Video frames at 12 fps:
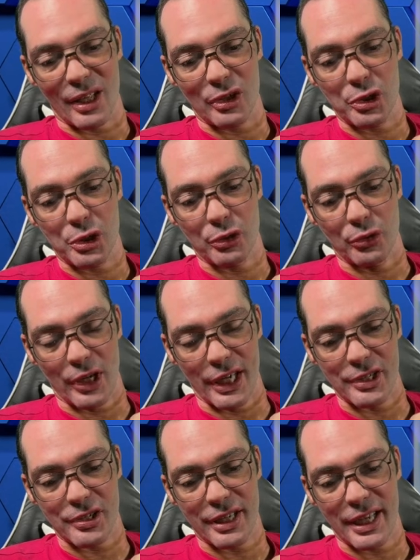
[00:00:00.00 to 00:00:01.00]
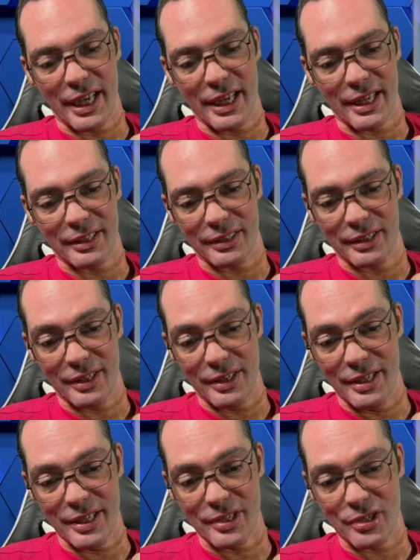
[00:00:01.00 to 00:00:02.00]
to try to get
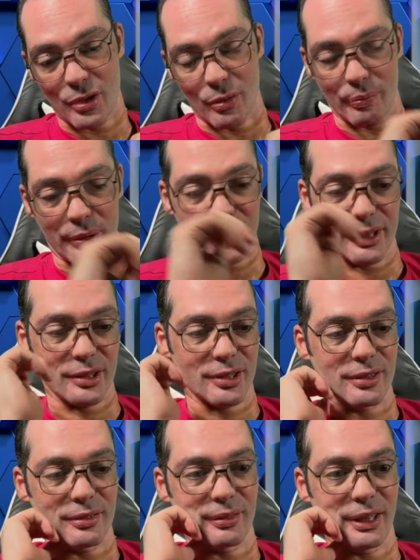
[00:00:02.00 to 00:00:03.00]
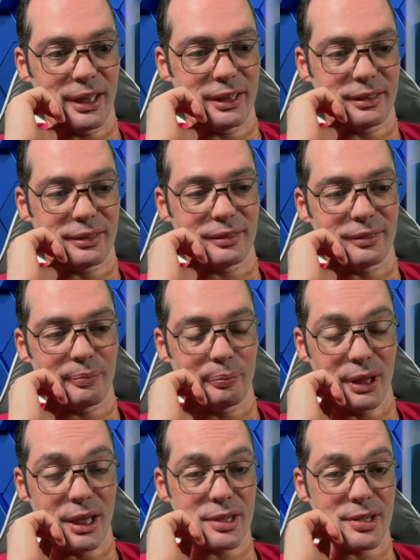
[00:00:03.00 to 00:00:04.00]
this complete, right?
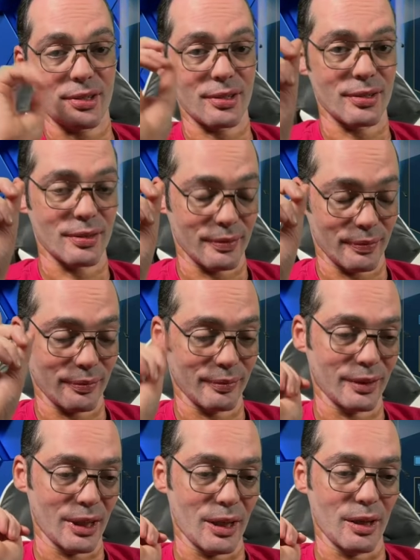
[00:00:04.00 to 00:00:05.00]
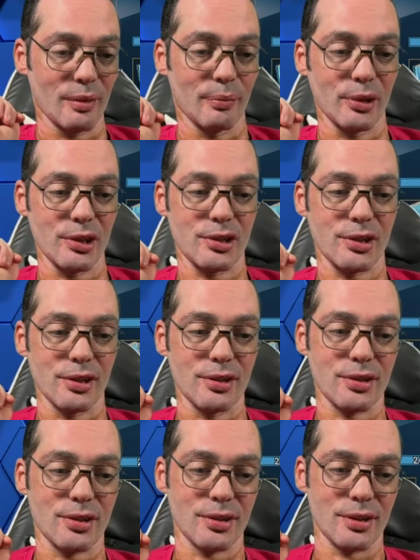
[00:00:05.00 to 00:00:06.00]
Plus,
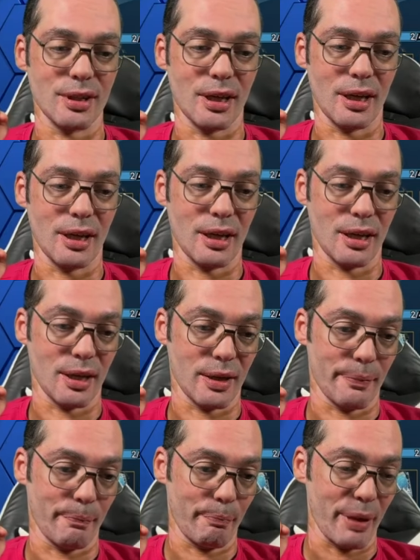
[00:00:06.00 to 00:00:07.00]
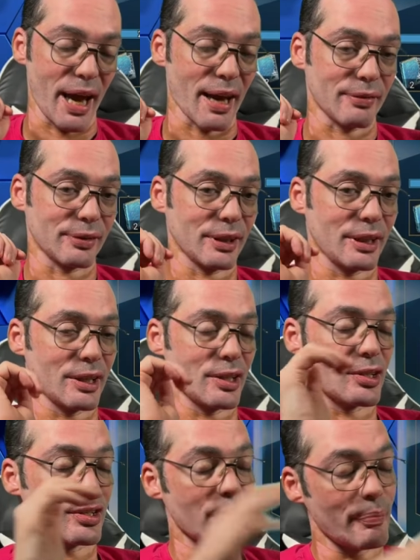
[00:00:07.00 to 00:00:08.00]
Brimstone's Path
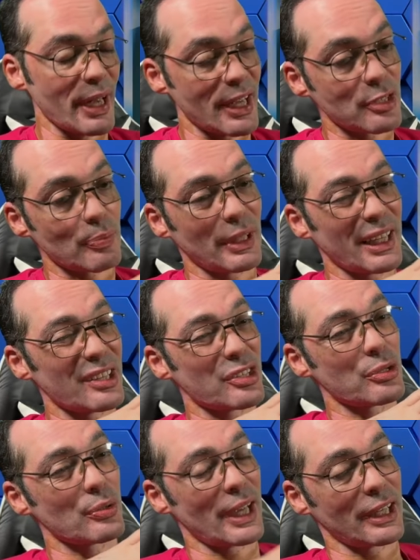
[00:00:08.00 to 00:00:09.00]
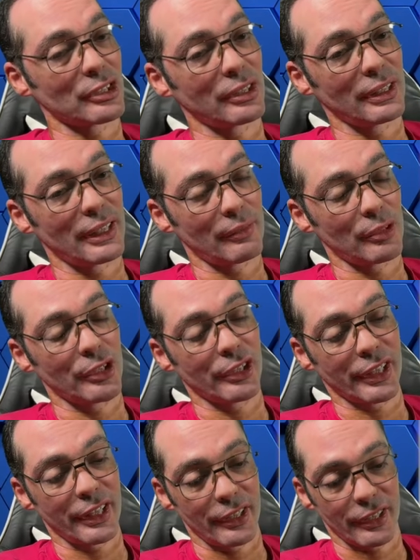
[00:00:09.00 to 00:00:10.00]
is the best place to actually level your
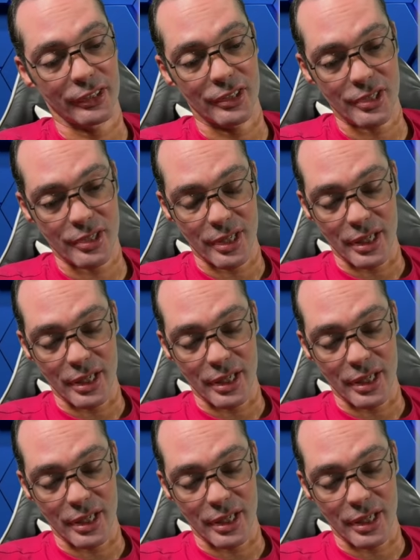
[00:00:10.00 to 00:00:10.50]
characters.